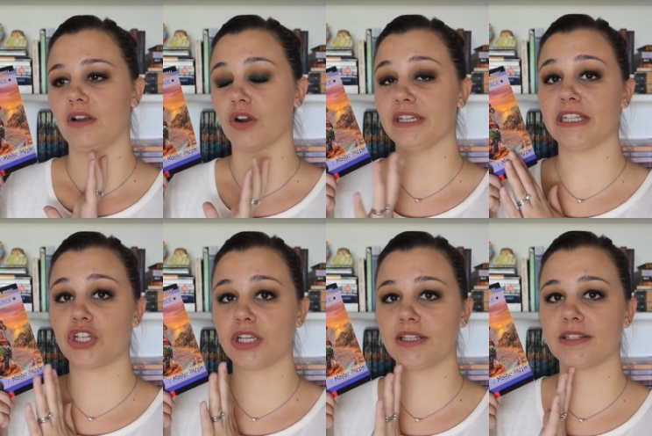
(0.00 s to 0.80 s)
or
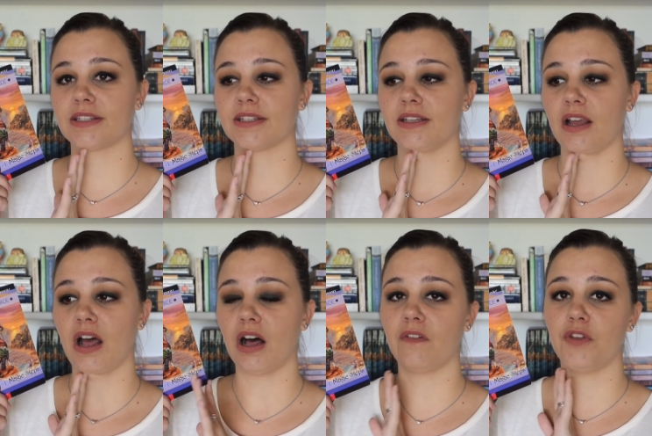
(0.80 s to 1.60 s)
editions
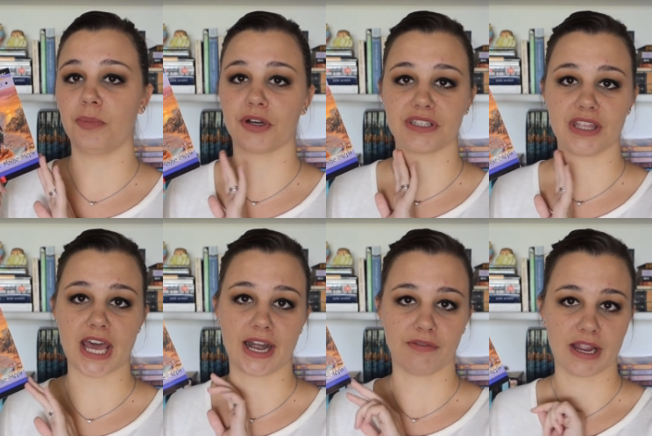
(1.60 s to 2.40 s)
of the books
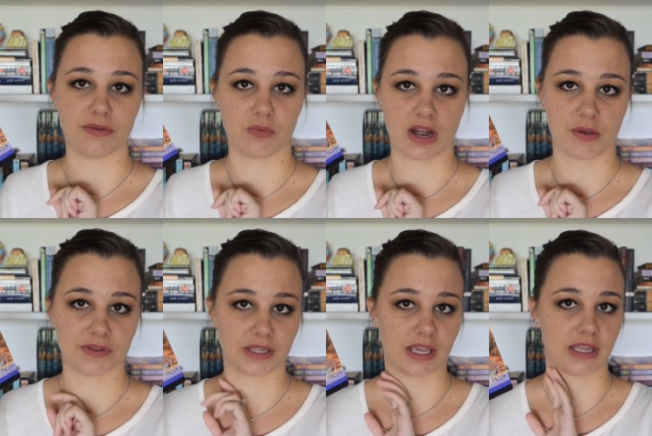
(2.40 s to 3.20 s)
that I read when I
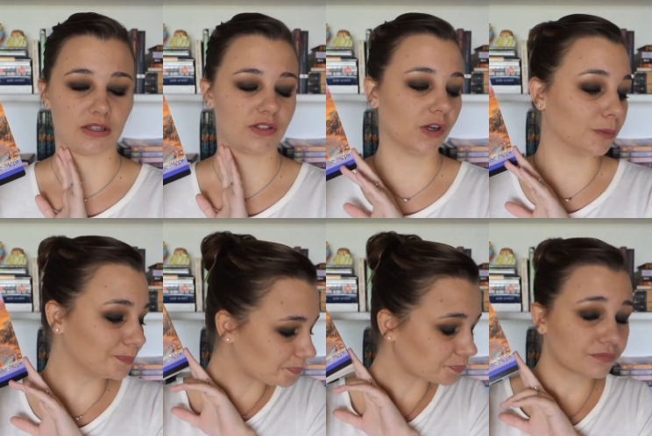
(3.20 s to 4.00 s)
was a kid. So